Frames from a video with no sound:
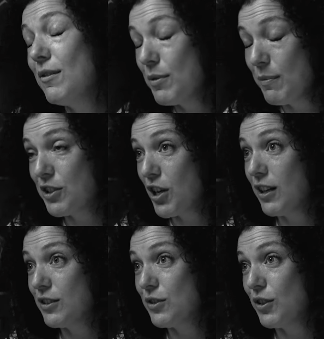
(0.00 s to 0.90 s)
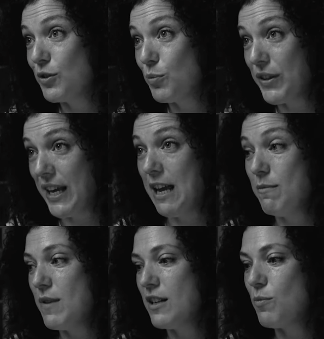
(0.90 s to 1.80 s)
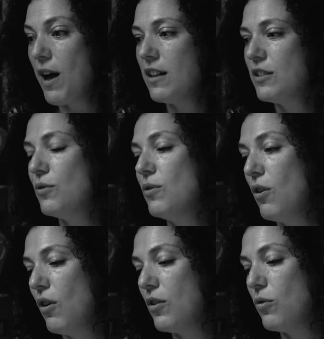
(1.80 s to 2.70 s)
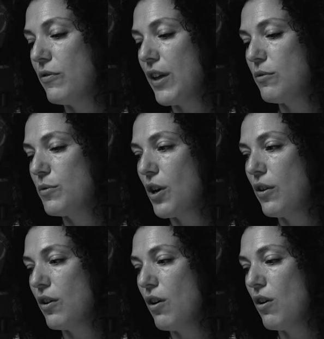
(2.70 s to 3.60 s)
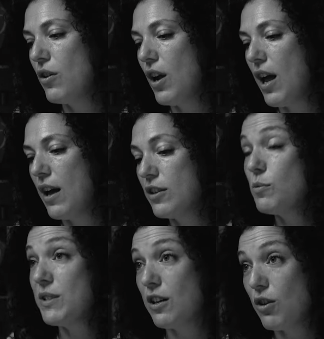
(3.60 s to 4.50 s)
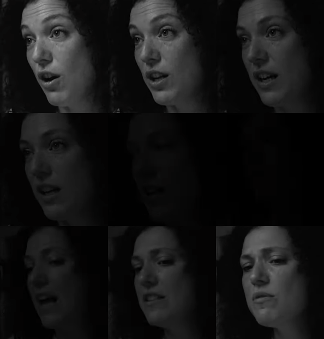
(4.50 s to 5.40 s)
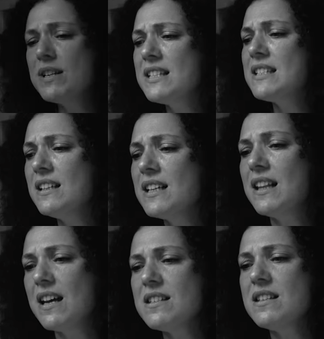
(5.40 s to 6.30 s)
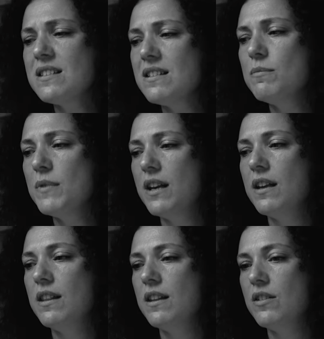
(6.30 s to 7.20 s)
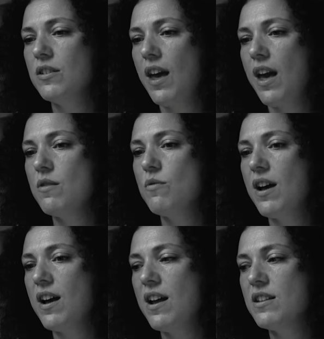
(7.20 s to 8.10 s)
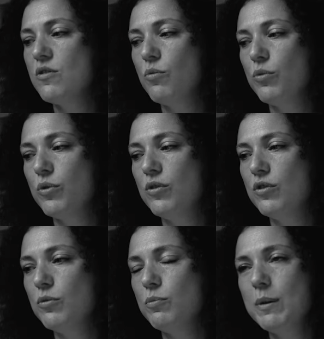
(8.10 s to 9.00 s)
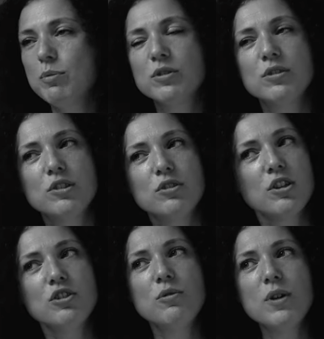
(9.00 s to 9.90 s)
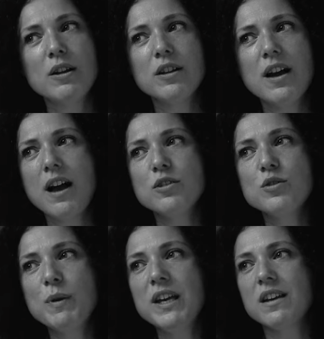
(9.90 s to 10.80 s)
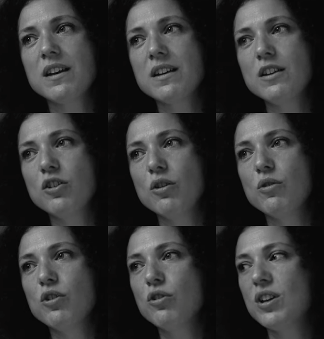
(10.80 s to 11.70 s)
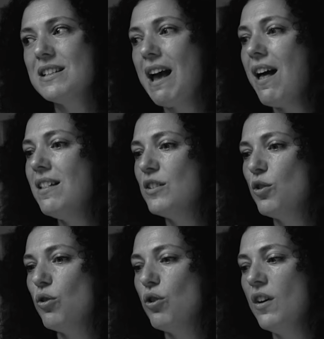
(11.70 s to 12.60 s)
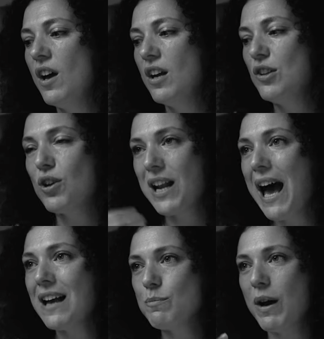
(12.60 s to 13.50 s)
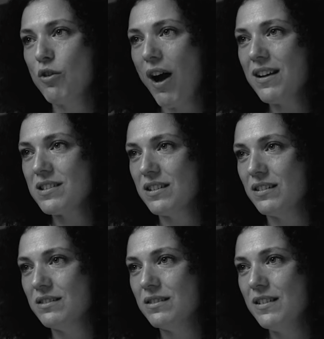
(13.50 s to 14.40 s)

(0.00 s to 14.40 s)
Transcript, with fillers: with my childhood with him as well, and all, and all of that that was going on because uh, he was an alcoholic. And there is still a class system in the UK where people look at you at how you speak. You know, you can tell your, your class by your accent.